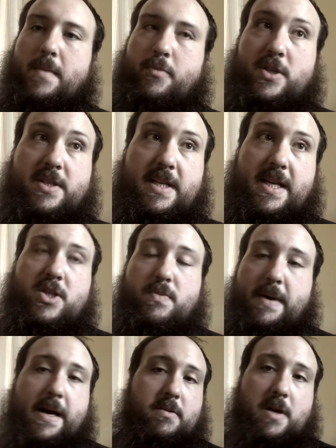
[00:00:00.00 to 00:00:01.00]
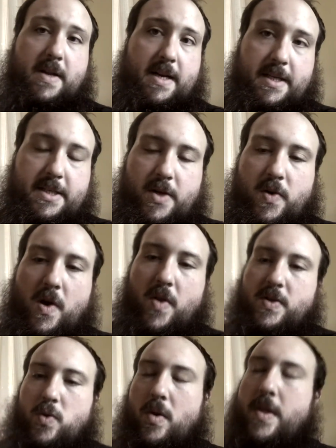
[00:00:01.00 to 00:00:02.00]
prestige and background and etc. and all
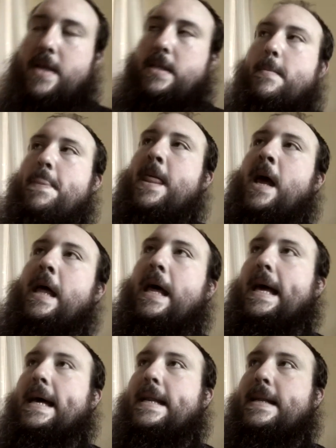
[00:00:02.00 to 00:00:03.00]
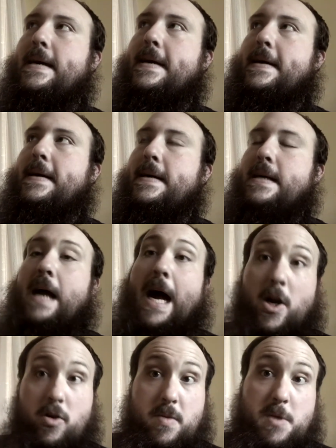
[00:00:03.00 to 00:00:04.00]
these sort of things. And I
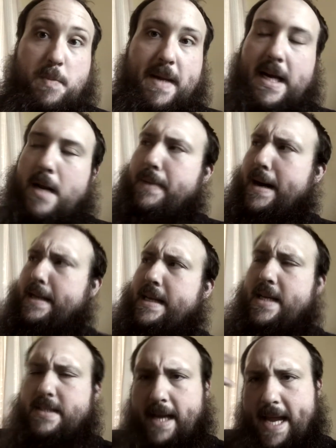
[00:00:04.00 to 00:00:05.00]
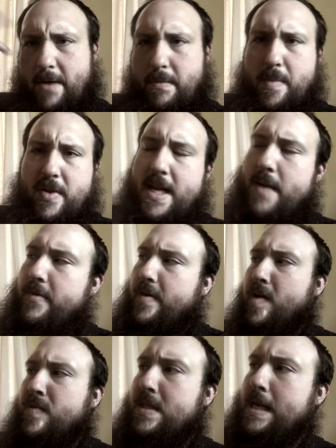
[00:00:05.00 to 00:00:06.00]
heard them speak on a podcast. I can't remember the name of
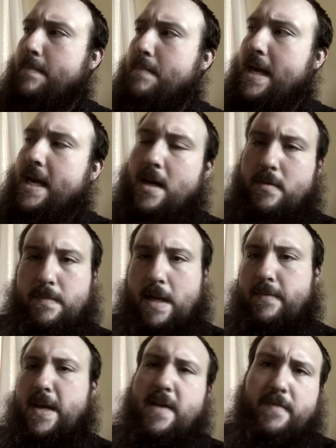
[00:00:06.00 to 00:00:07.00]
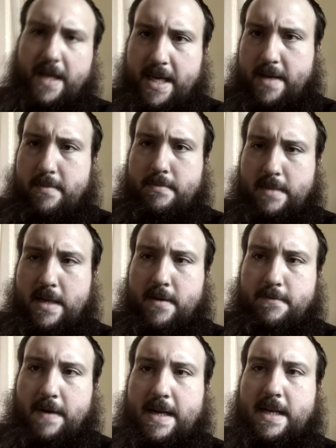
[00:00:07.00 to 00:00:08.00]
it off the top of my head. If I can
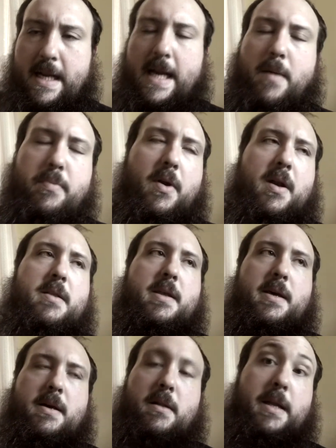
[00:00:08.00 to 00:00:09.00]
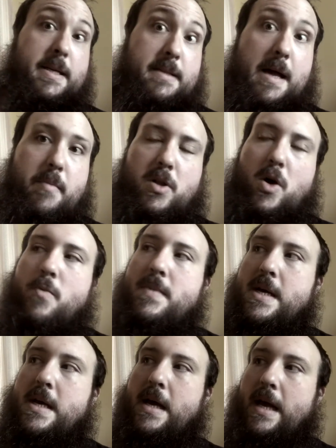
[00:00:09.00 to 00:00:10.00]
find it again, I'll put it in the links down below.
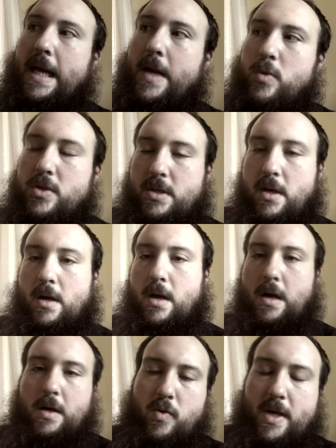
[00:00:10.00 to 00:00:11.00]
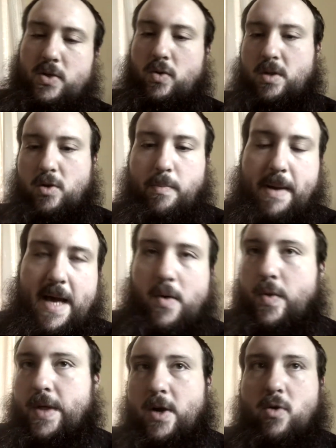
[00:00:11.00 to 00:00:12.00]
And it was a great sort of little
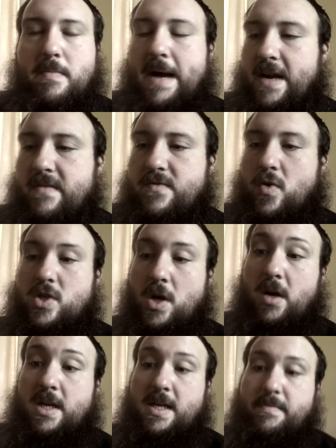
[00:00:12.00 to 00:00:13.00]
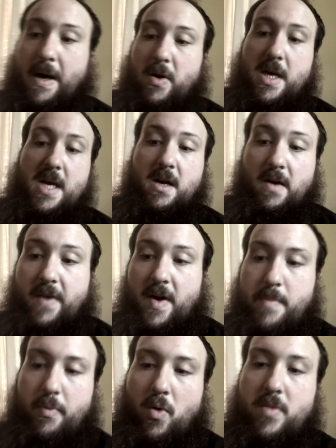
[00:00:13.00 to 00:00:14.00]
panel thing going back and forth talking about a
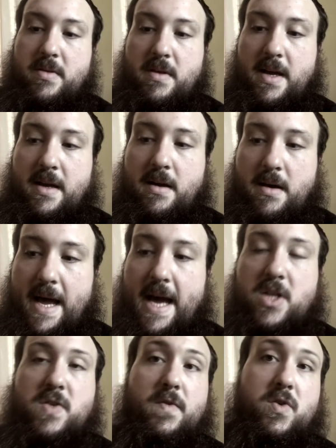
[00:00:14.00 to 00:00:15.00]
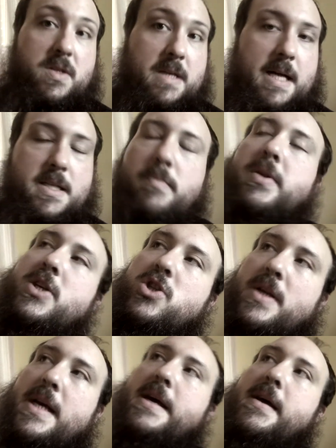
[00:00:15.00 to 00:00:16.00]
very important thing, action versus
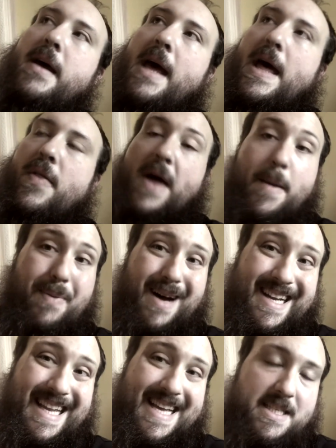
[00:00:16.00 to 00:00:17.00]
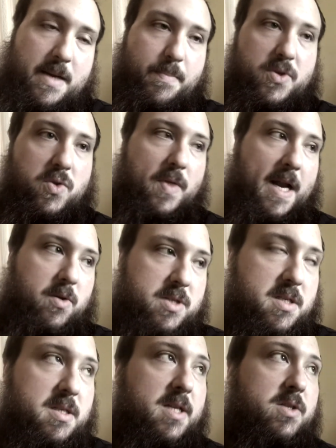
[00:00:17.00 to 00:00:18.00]
contemplation. And that podcast episode that I
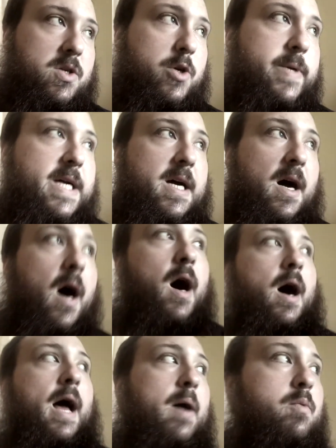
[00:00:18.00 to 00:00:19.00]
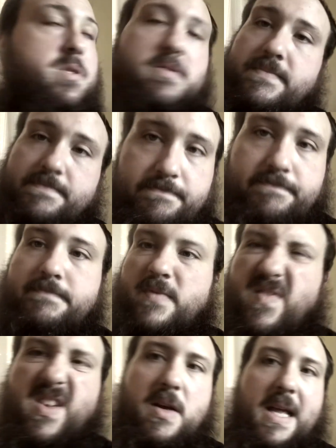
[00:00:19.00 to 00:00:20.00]
was listening to was
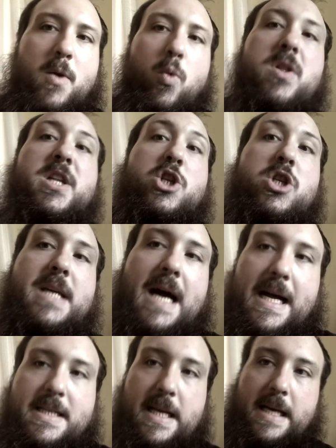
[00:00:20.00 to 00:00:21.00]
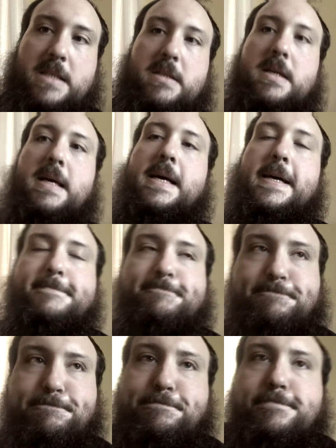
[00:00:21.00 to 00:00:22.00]
in a religious context.
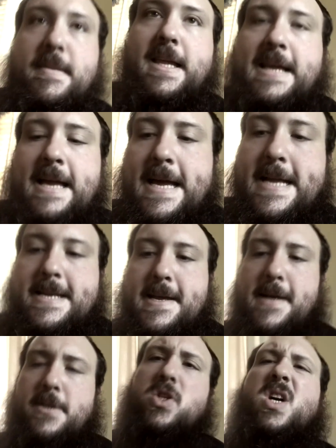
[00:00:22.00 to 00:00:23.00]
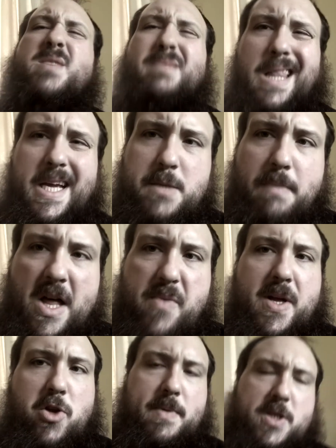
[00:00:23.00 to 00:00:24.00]
And sorry, my legs bother
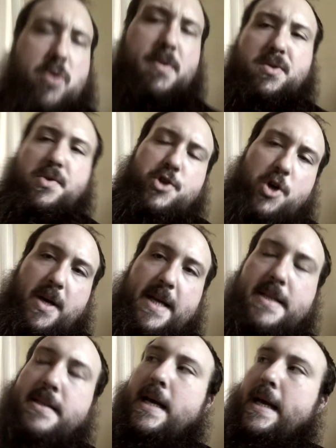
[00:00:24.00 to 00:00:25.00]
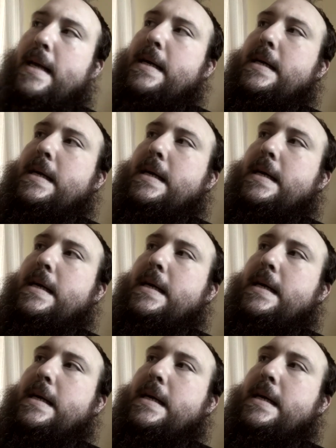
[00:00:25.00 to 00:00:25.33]
me a little bit, so I'm a little jerky today.